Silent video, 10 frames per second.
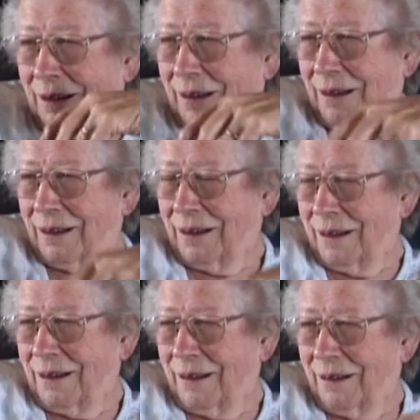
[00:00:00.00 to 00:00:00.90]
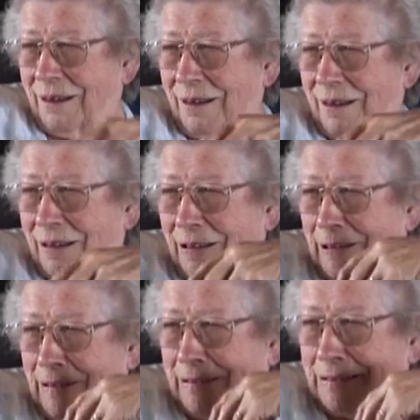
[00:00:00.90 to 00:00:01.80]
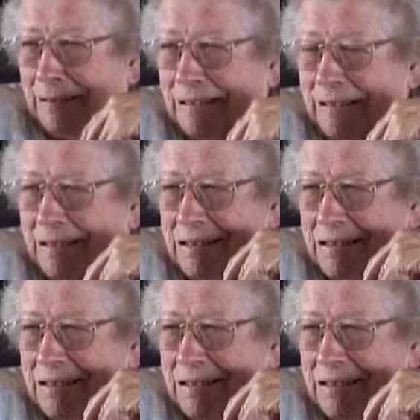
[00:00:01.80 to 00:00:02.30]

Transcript: Yeah, we'd use the pickups.